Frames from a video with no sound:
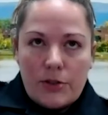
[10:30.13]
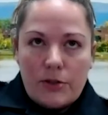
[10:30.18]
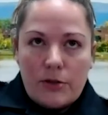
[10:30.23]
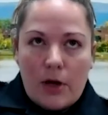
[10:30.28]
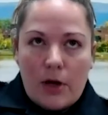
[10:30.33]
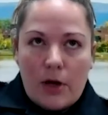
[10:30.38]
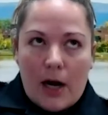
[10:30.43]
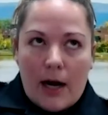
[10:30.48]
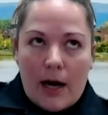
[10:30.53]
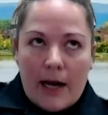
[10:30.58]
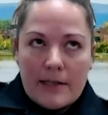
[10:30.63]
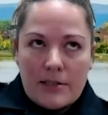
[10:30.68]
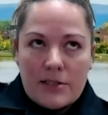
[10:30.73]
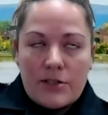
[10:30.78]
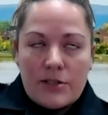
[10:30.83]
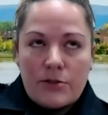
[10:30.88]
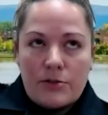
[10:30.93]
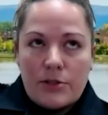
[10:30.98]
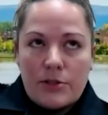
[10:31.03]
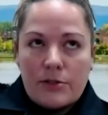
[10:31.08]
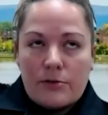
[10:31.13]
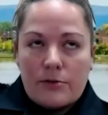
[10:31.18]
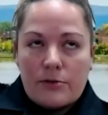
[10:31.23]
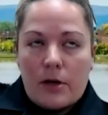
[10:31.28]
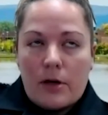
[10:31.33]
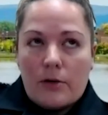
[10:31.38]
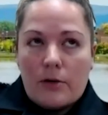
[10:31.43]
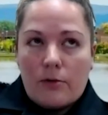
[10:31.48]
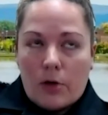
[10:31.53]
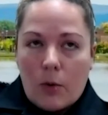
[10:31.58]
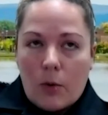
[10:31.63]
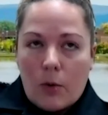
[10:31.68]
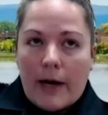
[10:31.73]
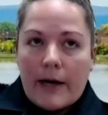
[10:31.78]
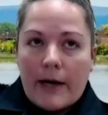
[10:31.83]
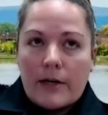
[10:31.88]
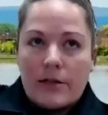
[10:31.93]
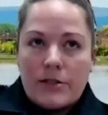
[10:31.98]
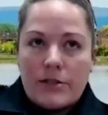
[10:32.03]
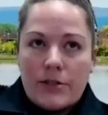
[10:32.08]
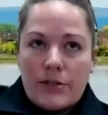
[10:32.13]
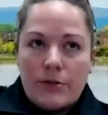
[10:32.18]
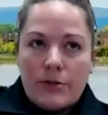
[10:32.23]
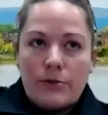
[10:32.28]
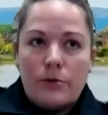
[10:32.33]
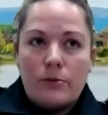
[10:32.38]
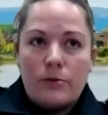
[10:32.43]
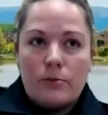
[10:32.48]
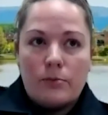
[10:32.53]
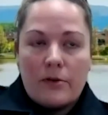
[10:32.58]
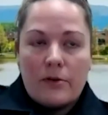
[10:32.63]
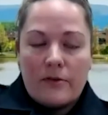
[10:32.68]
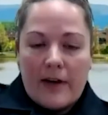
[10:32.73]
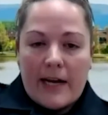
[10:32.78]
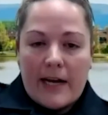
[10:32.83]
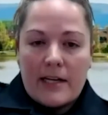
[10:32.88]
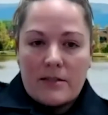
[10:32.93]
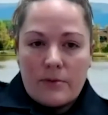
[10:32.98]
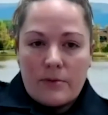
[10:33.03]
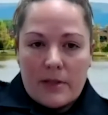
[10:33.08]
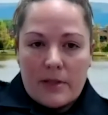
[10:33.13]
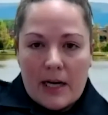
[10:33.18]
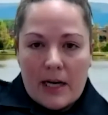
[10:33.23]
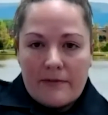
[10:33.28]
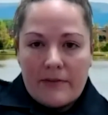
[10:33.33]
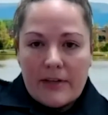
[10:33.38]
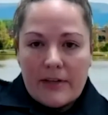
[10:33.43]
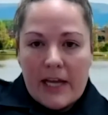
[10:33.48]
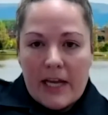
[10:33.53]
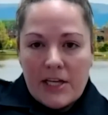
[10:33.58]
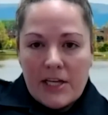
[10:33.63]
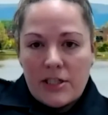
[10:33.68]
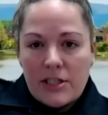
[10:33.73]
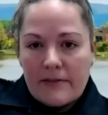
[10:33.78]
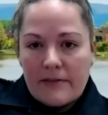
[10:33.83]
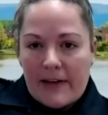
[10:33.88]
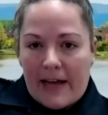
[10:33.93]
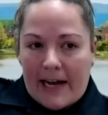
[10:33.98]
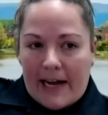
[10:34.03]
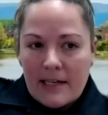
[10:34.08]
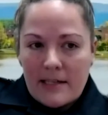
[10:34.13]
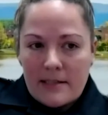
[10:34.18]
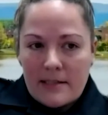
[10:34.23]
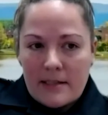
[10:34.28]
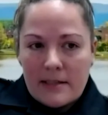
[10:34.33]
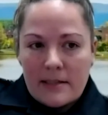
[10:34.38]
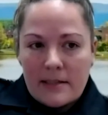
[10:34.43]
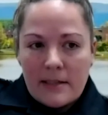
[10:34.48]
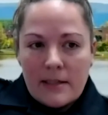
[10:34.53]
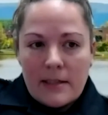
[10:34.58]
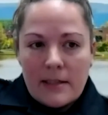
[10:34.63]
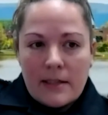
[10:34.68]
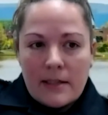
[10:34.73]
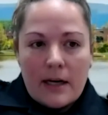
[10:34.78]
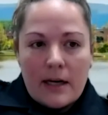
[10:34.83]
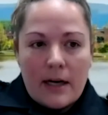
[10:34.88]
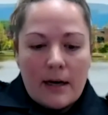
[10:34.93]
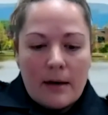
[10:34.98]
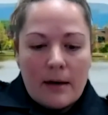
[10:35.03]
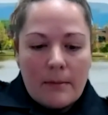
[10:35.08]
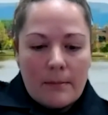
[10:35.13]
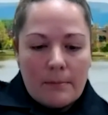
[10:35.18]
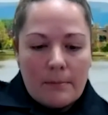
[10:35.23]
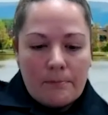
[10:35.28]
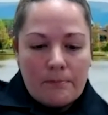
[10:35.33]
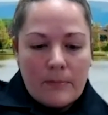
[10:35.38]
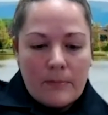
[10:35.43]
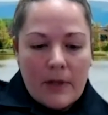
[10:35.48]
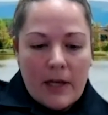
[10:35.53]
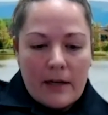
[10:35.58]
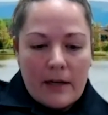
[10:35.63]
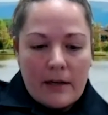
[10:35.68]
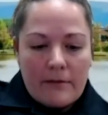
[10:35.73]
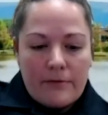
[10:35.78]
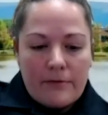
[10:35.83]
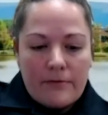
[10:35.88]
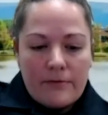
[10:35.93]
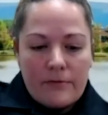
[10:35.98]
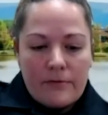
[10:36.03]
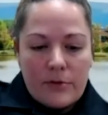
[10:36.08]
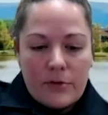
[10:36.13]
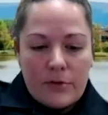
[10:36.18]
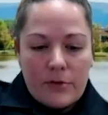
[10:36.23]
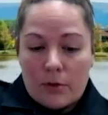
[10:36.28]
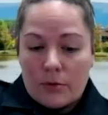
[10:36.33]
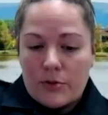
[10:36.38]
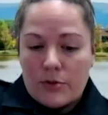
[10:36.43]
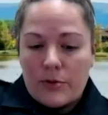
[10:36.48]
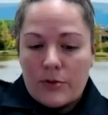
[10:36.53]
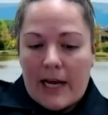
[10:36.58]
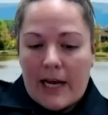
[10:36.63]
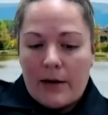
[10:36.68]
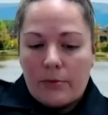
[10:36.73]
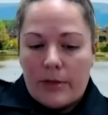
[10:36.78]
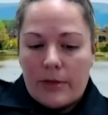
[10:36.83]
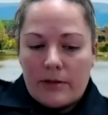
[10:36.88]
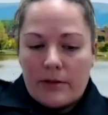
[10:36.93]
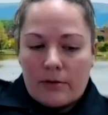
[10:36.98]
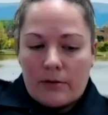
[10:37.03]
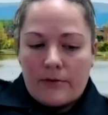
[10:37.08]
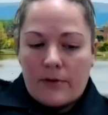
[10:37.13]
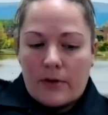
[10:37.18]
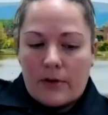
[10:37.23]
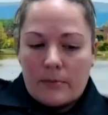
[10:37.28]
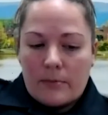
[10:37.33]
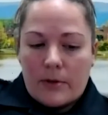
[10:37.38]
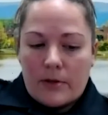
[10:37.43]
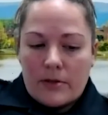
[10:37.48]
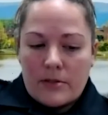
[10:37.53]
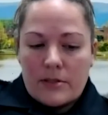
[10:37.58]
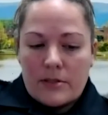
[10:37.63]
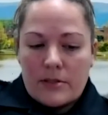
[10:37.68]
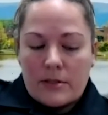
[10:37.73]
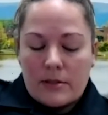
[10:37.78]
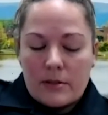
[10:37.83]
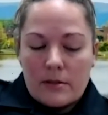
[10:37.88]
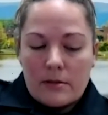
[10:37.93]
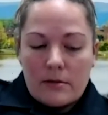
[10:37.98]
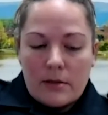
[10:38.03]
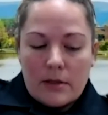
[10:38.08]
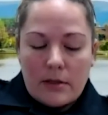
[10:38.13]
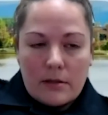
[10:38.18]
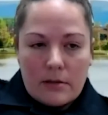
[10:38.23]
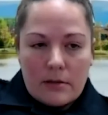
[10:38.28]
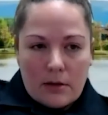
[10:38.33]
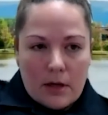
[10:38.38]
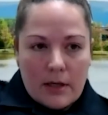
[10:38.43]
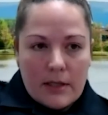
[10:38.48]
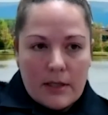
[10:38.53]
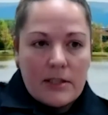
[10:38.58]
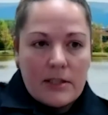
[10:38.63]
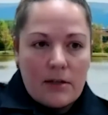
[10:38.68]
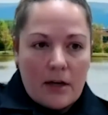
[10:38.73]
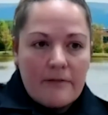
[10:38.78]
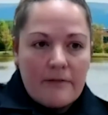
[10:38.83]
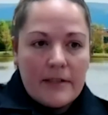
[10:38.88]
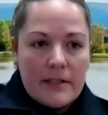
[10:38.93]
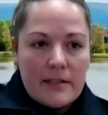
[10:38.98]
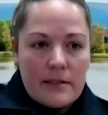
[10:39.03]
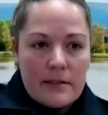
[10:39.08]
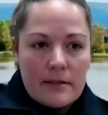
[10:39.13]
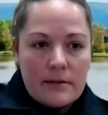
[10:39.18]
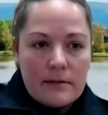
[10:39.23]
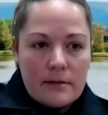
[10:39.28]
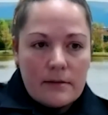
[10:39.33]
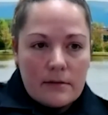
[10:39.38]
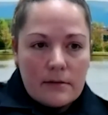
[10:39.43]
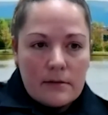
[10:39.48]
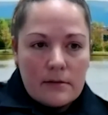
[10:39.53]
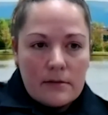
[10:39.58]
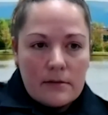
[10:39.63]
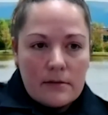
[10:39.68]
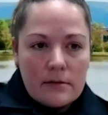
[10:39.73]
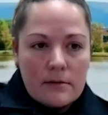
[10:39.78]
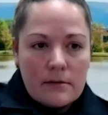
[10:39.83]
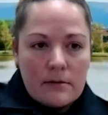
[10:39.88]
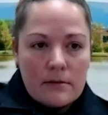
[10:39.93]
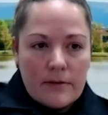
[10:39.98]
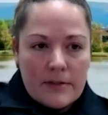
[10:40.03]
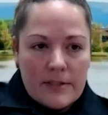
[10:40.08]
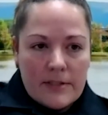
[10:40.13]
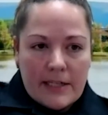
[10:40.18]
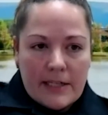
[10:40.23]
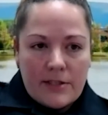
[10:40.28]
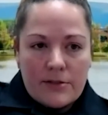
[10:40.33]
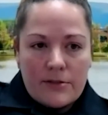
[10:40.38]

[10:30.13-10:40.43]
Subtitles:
as a student, you're required to provide us with identification if asked. And if you don't do that, we can refer the person to the conduct office for sanctions.